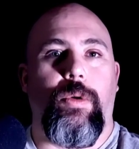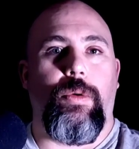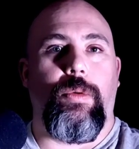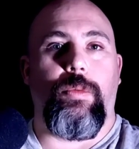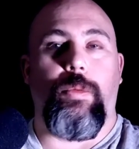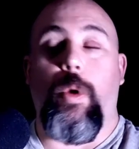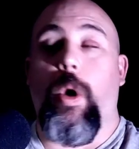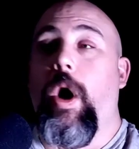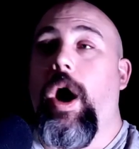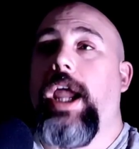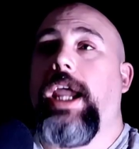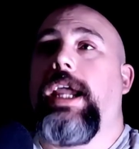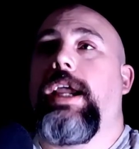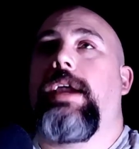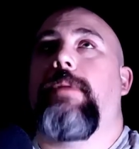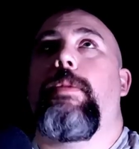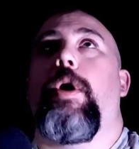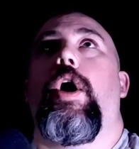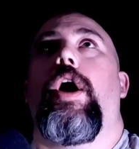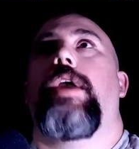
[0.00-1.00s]
Why
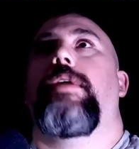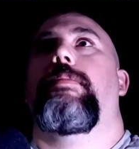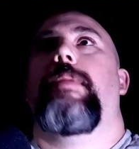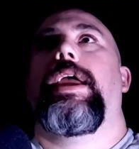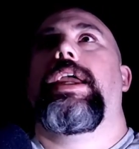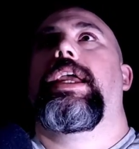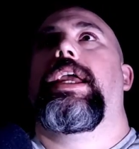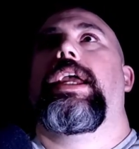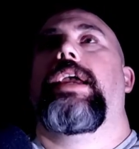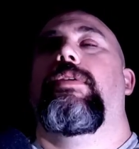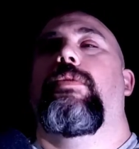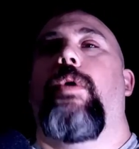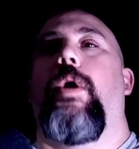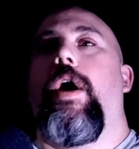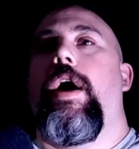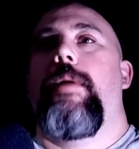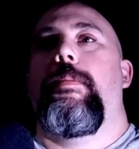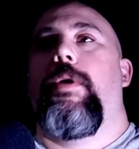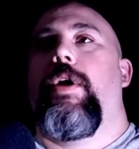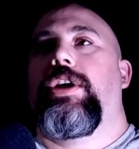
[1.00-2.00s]
am
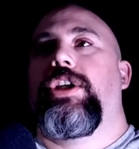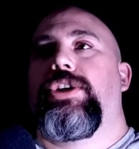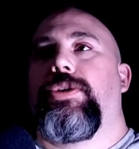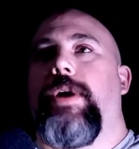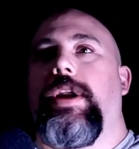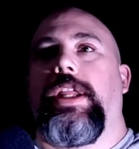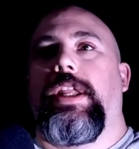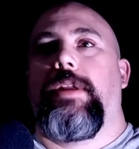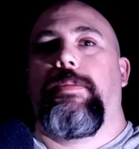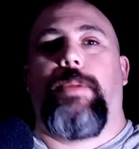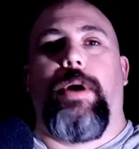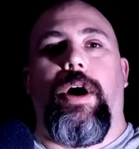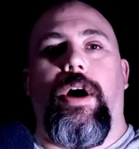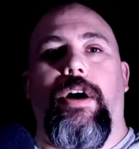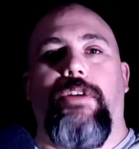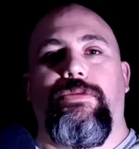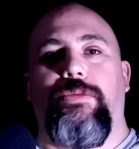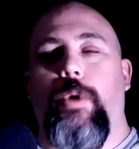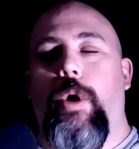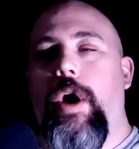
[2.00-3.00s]
I treading the
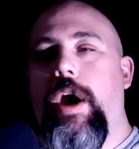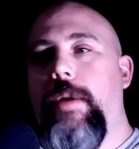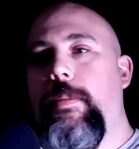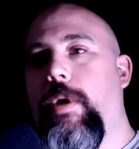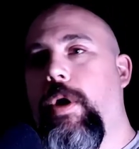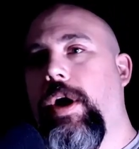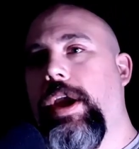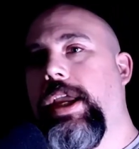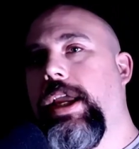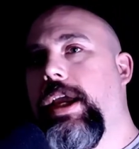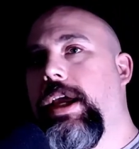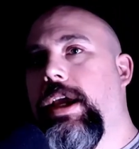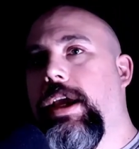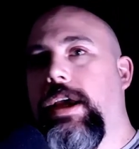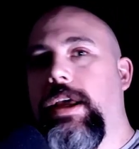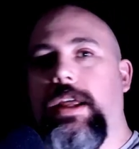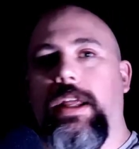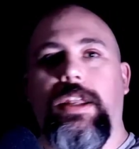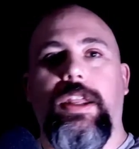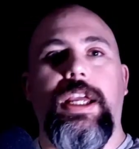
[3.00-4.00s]
path?
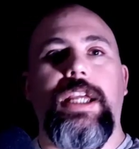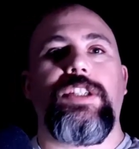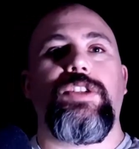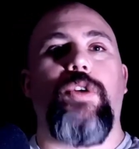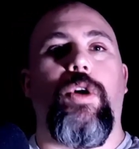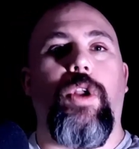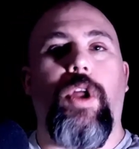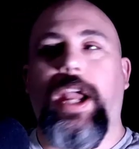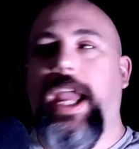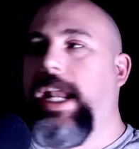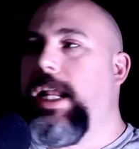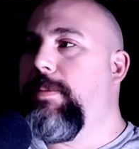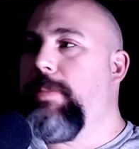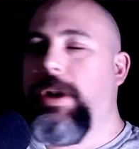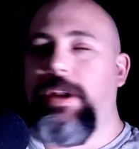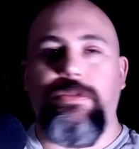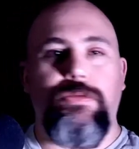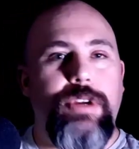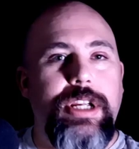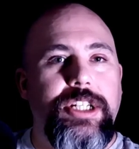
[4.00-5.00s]
It's not like
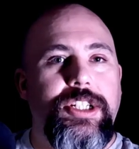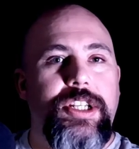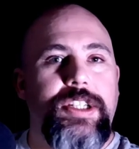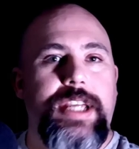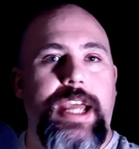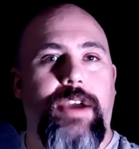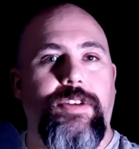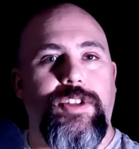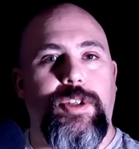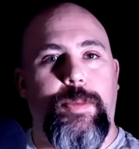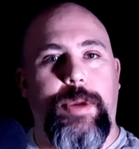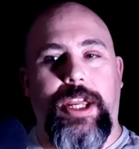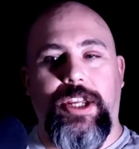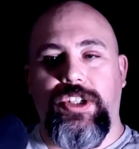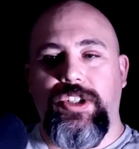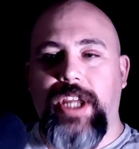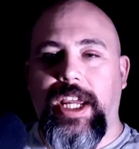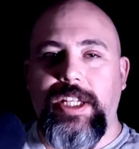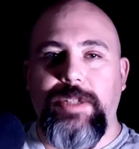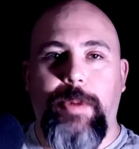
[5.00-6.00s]
anybody reaches out to me and
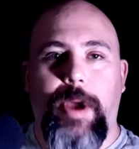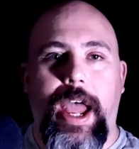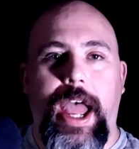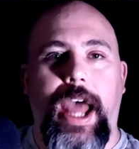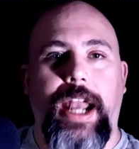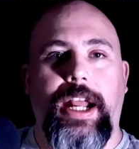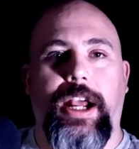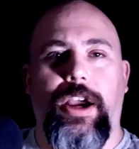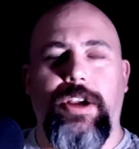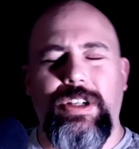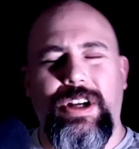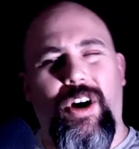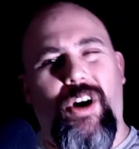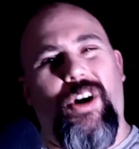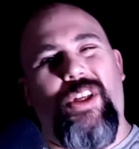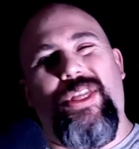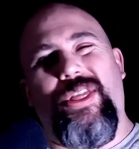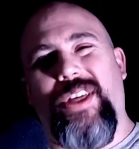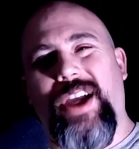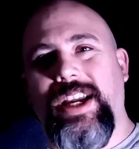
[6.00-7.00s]
shakes my hand and goes, "Oh,
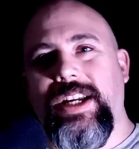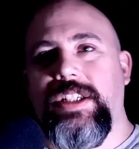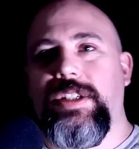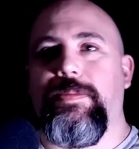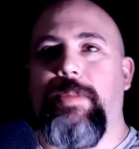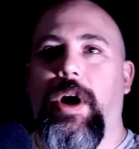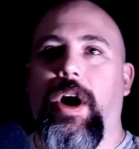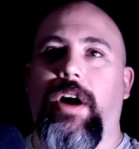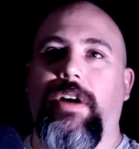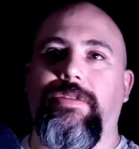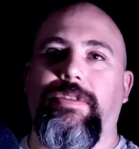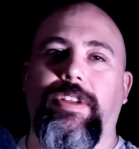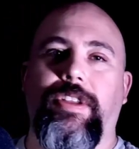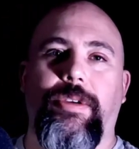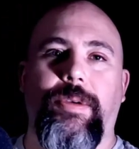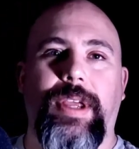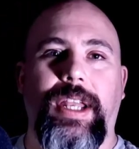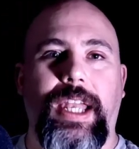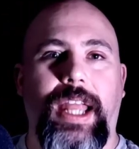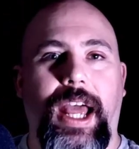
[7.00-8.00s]
thanks, Mark, for
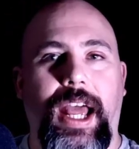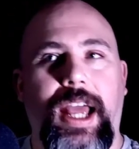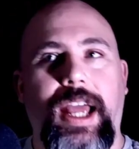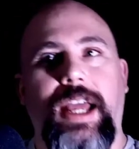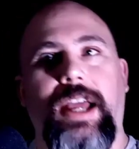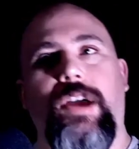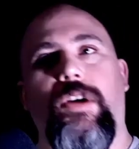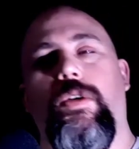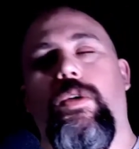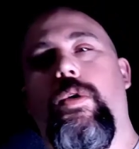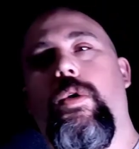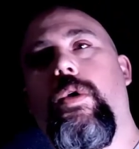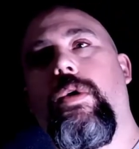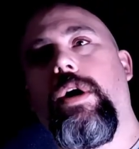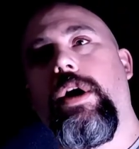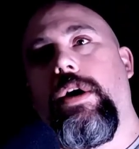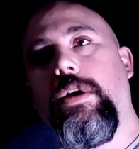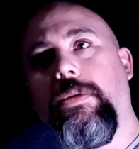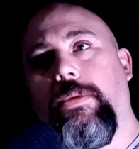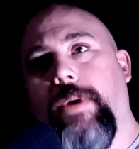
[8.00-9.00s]
doing that." Or,
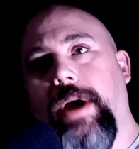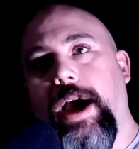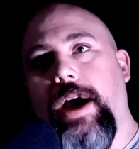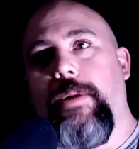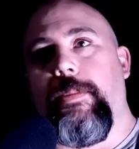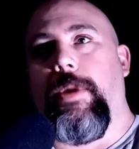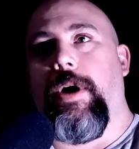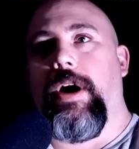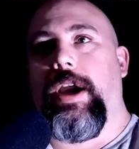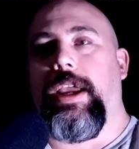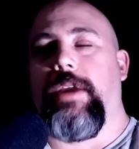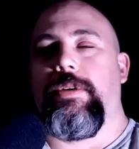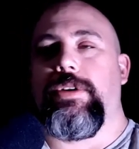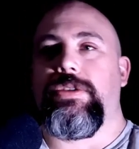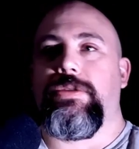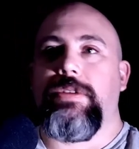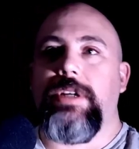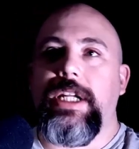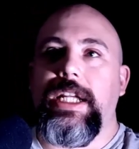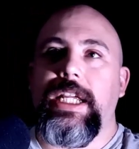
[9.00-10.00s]
"Wow, Mark, it was
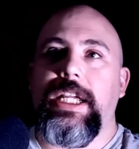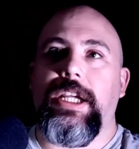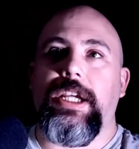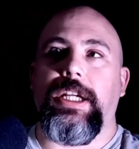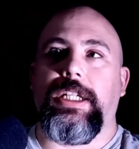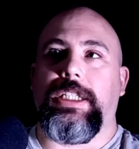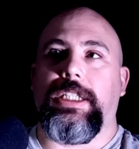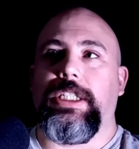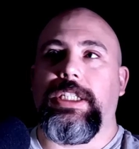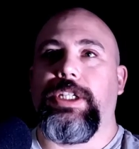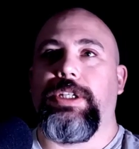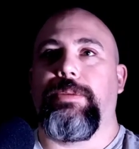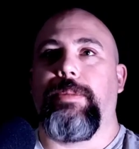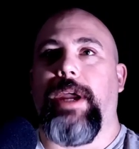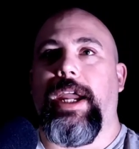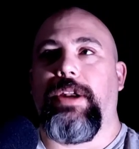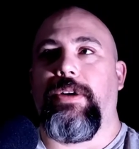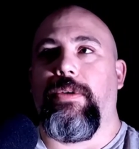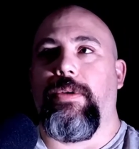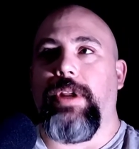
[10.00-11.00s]
really good that you
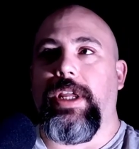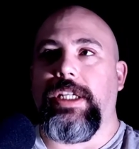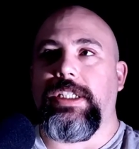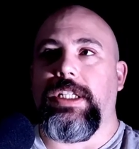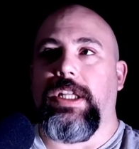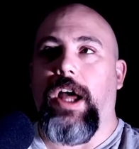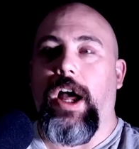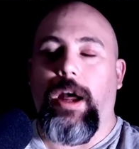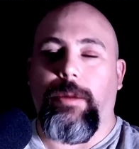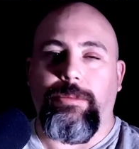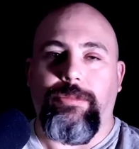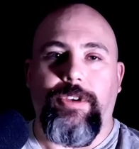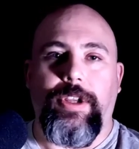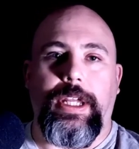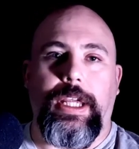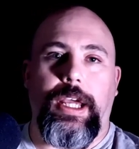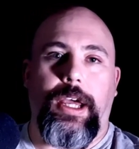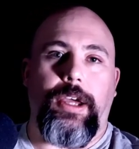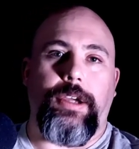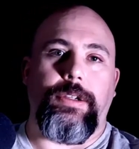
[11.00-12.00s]
made all these LARP
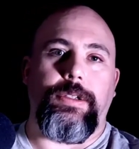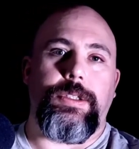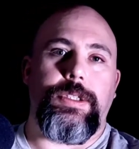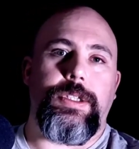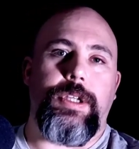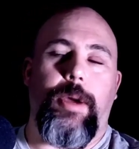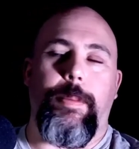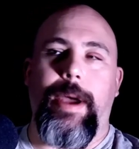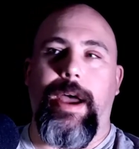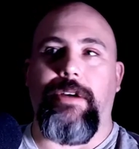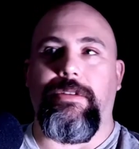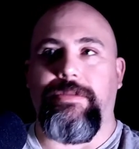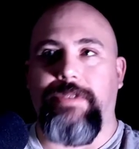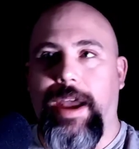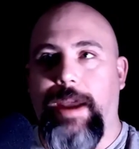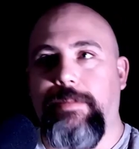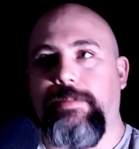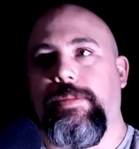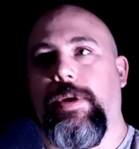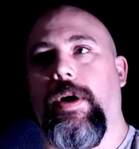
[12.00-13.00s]
videos about
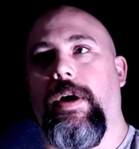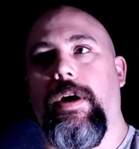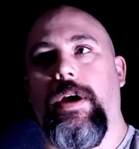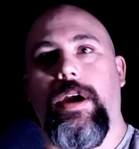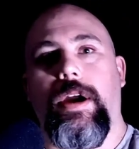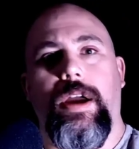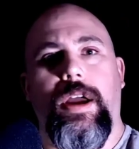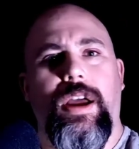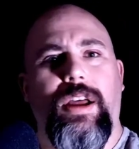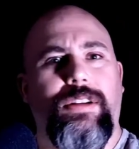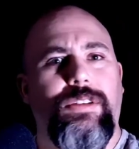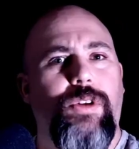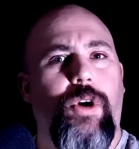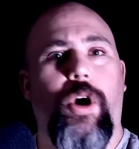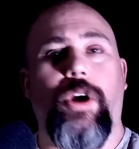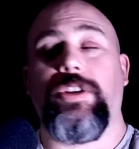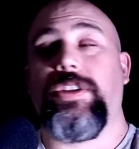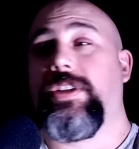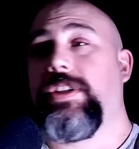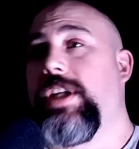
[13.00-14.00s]
vampire." Not
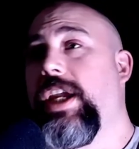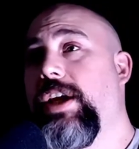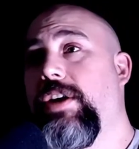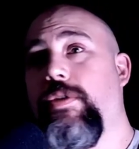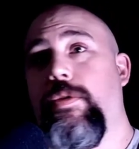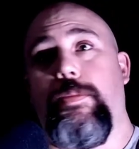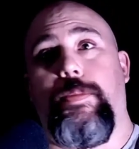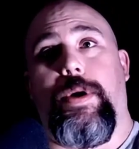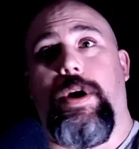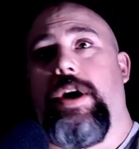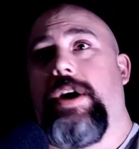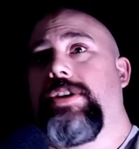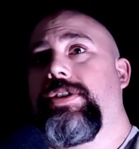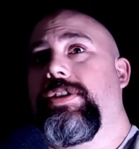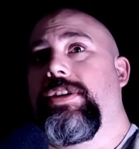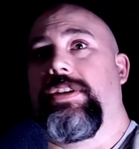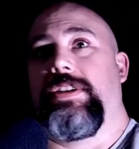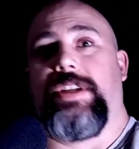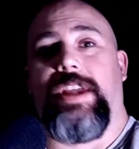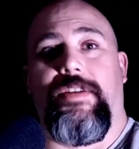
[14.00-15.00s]
a single
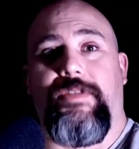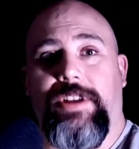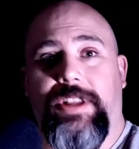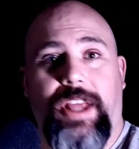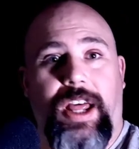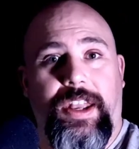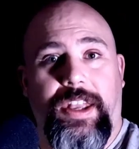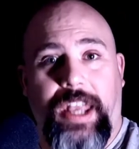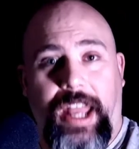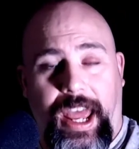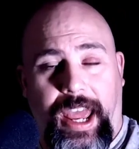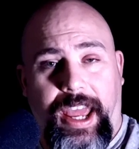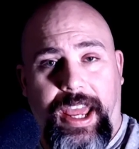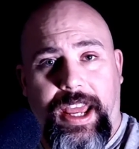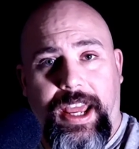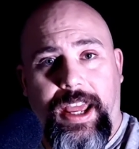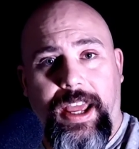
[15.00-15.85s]
person's ever done that.